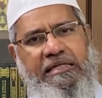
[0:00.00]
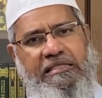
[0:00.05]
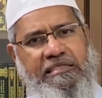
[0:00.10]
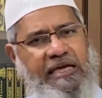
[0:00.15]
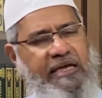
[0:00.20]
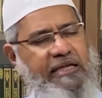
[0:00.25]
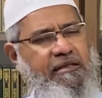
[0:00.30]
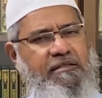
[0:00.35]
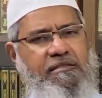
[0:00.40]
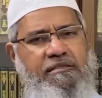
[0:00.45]

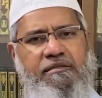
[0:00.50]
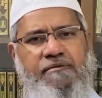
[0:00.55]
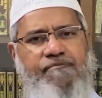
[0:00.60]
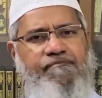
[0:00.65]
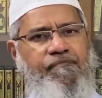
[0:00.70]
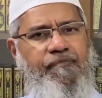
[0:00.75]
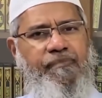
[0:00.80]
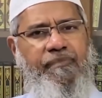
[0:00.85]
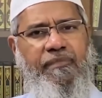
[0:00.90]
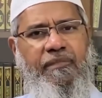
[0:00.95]
signs,
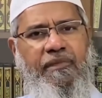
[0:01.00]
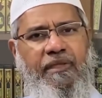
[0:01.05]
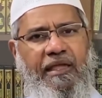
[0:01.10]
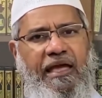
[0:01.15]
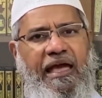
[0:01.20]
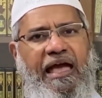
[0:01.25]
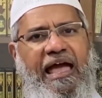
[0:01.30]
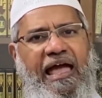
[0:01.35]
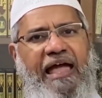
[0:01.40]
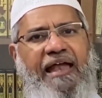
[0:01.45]

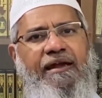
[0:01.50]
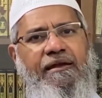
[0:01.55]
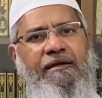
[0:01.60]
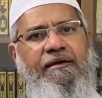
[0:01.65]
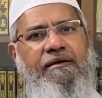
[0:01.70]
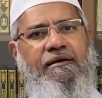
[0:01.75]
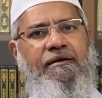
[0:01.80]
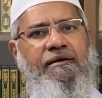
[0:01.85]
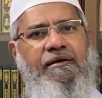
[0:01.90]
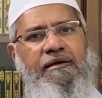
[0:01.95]
and
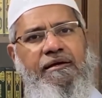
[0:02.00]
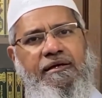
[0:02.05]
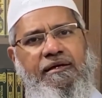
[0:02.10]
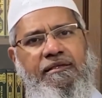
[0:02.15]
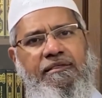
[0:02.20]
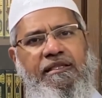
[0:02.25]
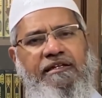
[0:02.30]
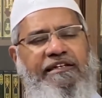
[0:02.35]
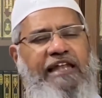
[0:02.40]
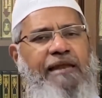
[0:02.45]

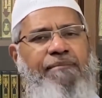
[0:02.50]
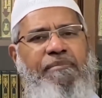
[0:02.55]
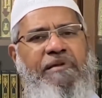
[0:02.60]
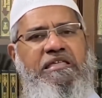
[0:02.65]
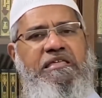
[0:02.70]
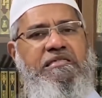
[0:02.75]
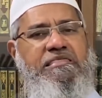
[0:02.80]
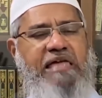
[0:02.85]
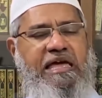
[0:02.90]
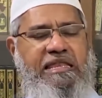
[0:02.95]
the 10
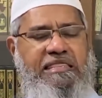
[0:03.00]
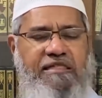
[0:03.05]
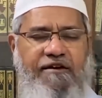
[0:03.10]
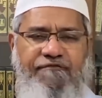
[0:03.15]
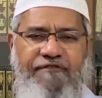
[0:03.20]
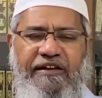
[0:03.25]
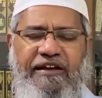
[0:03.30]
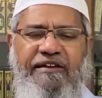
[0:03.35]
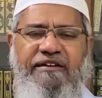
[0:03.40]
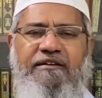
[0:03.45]
major signs are
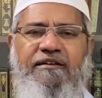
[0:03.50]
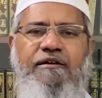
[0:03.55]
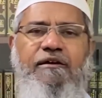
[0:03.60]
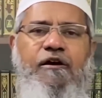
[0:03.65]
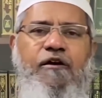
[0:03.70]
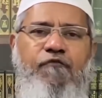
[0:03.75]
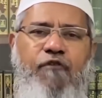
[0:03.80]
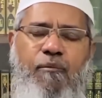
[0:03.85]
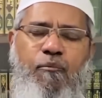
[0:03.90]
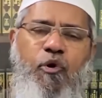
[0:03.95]
fixed.
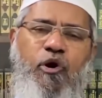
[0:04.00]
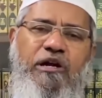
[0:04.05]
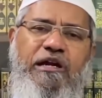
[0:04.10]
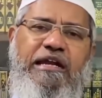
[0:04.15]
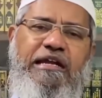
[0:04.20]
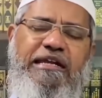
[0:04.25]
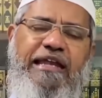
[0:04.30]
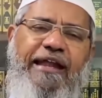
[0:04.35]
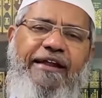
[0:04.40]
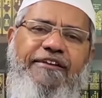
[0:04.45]
For more
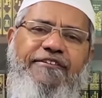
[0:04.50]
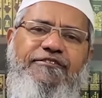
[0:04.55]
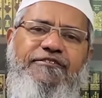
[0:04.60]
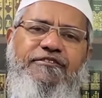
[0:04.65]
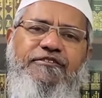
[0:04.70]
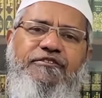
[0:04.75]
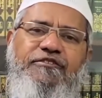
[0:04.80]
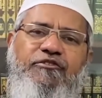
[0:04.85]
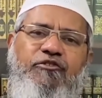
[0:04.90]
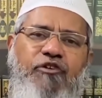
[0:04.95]

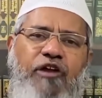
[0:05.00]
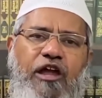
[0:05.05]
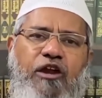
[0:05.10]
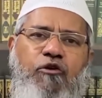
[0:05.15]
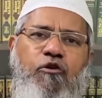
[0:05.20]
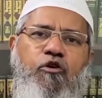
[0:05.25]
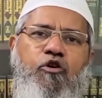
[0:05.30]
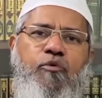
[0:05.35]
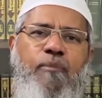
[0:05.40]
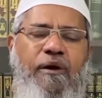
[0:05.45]
details, you can
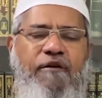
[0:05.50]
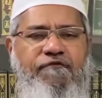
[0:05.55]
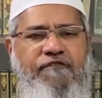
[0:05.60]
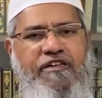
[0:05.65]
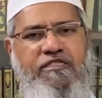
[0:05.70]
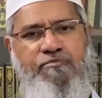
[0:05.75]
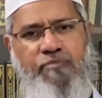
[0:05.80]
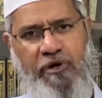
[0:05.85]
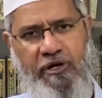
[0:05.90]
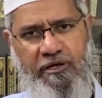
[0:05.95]
go to my
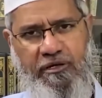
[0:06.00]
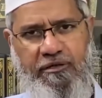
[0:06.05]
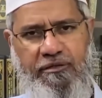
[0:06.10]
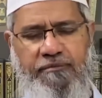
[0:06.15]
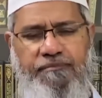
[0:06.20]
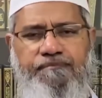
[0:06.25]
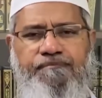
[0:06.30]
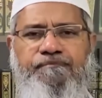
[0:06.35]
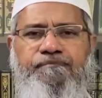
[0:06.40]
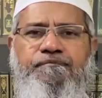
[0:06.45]
Facebook,
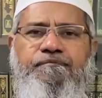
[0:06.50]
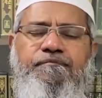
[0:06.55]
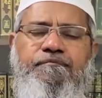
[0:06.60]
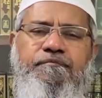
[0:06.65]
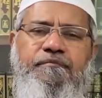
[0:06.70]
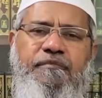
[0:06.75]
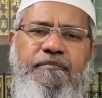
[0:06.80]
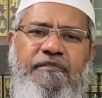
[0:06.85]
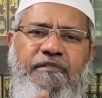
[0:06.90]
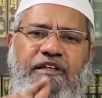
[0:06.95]

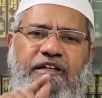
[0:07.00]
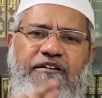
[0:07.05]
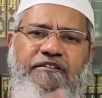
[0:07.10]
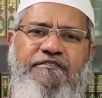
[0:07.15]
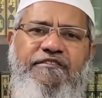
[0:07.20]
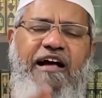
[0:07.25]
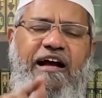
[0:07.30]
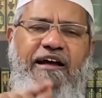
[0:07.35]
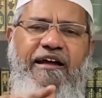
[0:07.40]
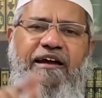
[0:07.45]

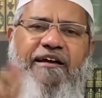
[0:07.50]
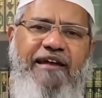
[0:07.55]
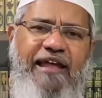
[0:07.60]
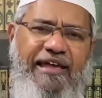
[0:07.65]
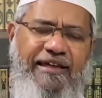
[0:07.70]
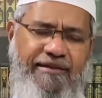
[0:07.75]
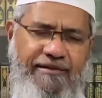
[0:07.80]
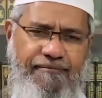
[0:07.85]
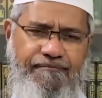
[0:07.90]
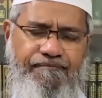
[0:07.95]
Zakir
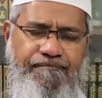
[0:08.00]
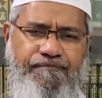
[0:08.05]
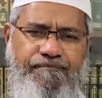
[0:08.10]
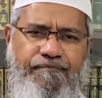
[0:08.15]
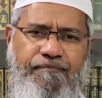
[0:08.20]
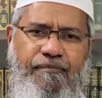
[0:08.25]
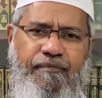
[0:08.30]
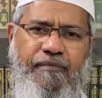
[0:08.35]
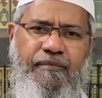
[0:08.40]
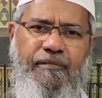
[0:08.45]
Naik,
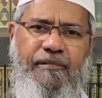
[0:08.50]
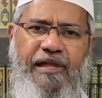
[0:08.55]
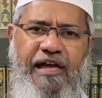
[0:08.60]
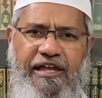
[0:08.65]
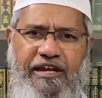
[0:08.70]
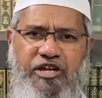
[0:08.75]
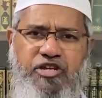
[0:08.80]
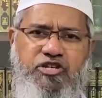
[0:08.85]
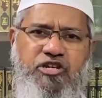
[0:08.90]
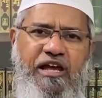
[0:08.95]

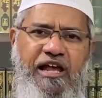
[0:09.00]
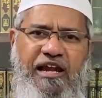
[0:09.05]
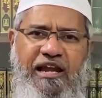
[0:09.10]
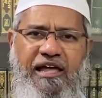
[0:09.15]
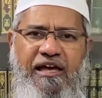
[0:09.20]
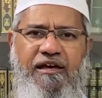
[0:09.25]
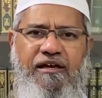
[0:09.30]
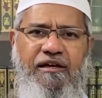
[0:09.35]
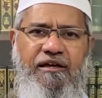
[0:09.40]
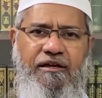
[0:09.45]
and
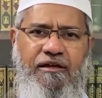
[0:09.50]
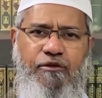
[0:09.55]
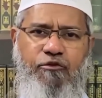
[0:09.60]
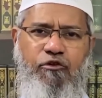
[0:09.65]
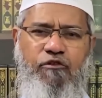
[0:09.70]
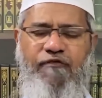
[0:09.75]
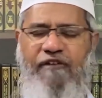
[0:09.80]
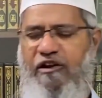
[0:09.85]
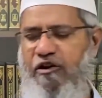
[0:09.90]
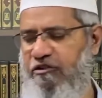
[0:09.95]
inshallah, you
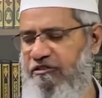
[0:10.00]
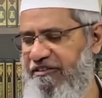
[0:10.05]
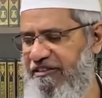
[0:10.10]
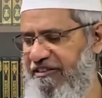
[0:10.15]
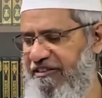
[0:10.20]
will find all the